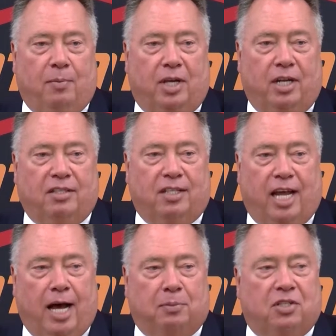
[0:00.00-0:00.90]
It is an
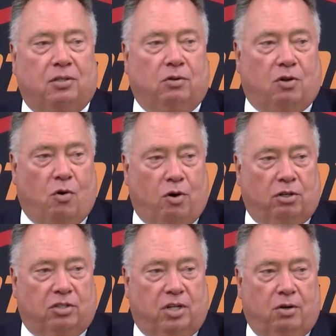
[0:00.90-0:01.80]
absolute
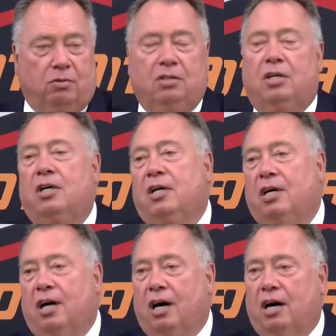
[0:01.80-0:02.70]
cornerstone
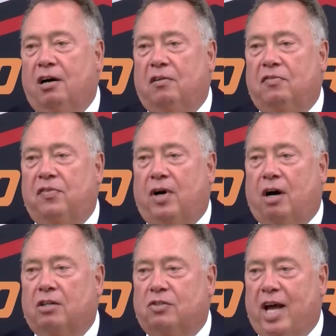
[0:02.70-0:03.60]
of
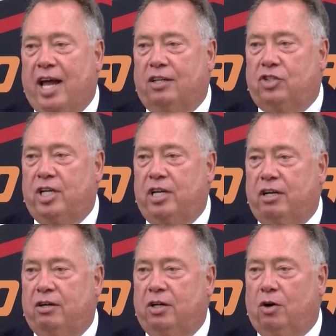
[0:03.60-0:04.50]
our strategy
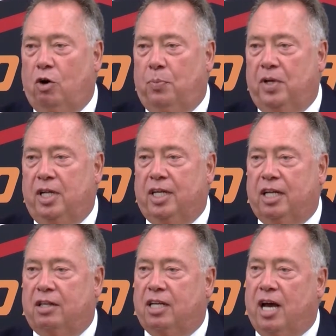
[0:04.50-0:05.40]
here to open and
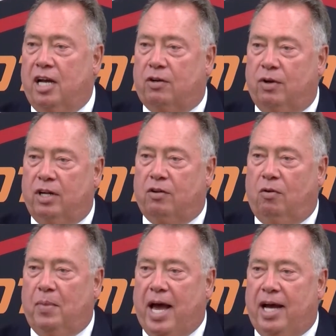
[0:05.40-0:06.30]
get the kind of critical
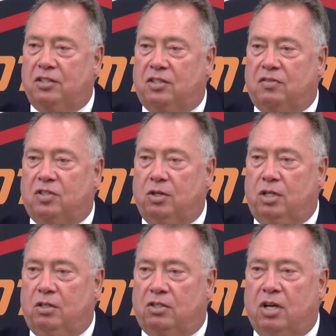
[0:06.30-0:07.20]
mass of
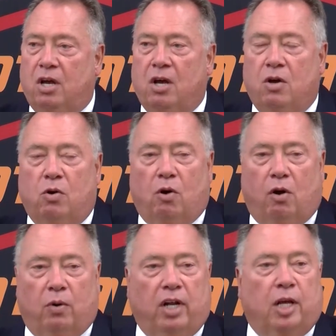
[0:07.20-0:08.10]
students who
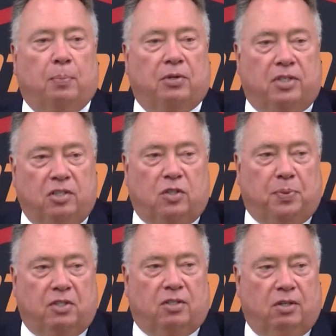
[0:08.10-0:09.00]
are really
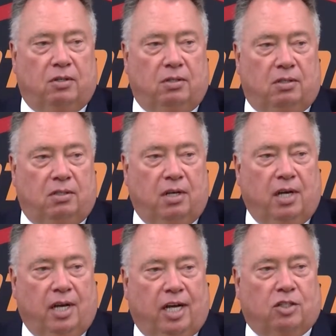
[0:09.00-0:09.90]
participant students
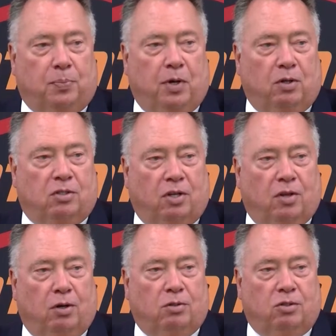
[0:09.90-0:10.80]
as opposed to
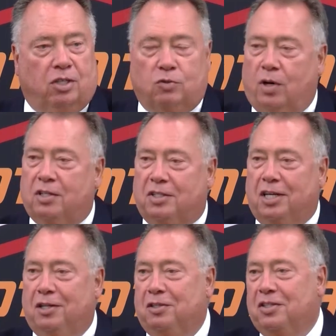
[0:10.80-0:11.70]
those who just want to sit
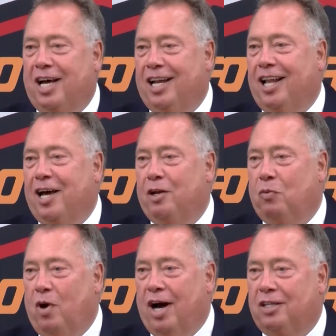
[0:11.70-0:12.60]
on the sideline and
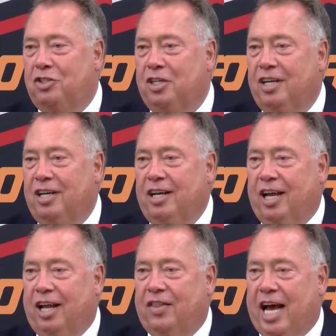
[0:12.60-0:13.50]
watch.
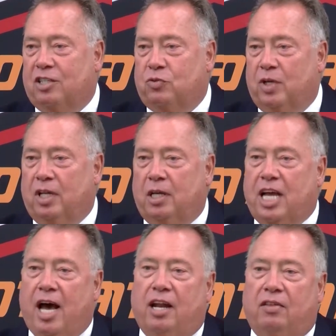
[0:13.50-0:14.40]
And that's really
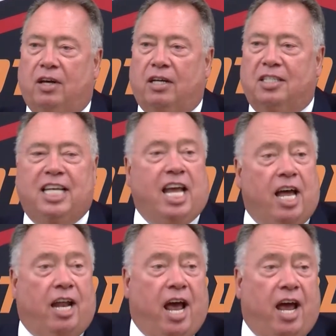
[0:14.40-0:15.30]
kind of the
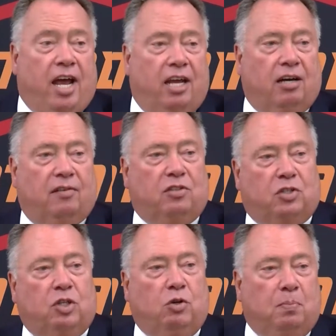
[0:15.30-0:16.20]
DNA of the
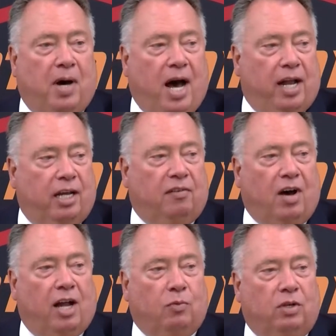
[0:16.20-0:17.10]
student body of
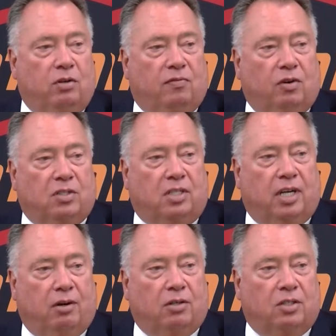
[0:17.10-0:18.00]
Ottawa University,
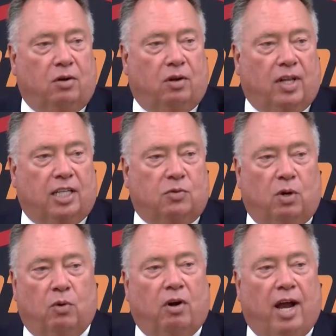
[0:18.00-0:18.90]
Arizona. That's what
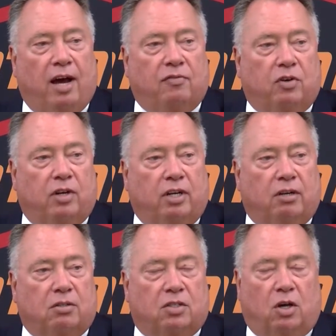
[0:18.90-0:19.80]
we're after
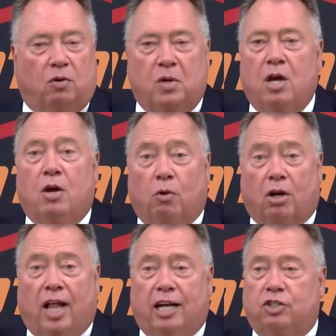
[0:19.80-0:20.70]
here. So we're
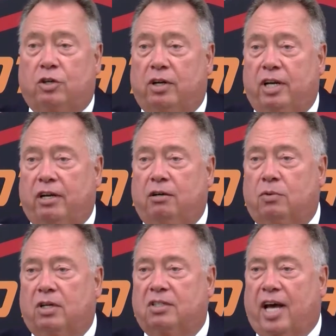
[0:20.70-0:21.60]
glad you're here.
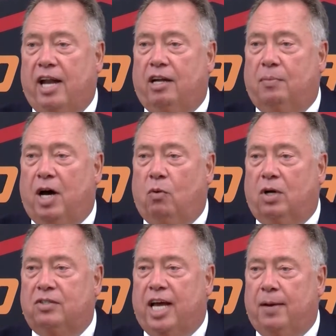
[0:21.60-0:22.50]
We're excited about
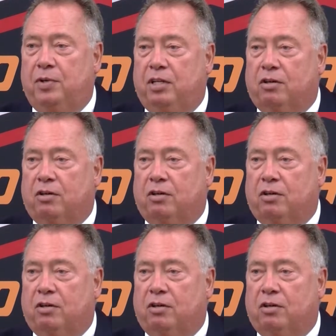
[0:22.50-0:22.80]
what's happening.